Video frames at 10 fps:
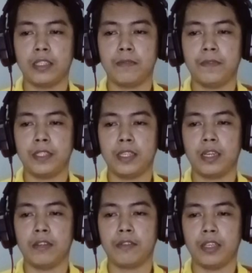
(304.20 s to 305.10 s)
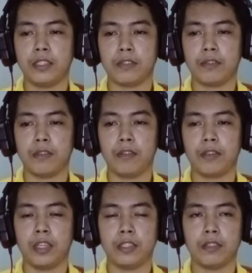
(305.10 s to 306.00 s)
its physical location or
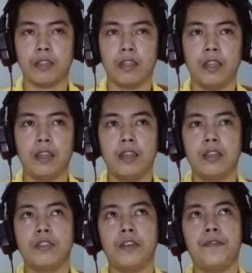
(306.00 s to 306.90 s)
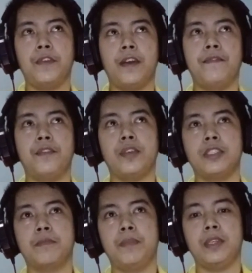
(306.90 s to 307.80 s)
location. So if you have
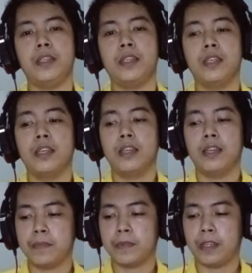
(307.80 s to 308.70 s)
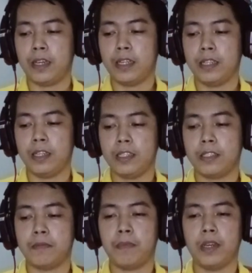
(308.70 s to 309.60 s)
USB and it
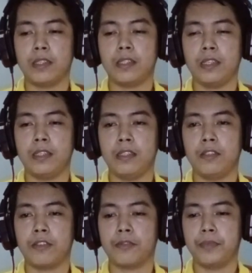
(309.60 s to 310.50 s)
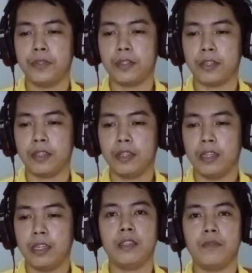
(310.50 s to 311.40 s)
is plugged in your computer,
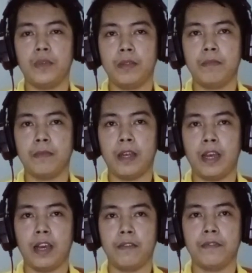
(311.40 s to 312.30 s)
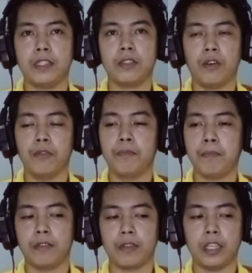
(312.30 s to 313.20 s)
it will have its
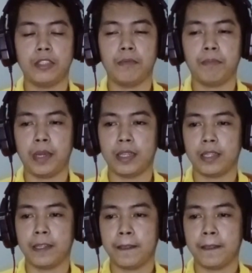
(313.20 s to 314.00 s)
own location path.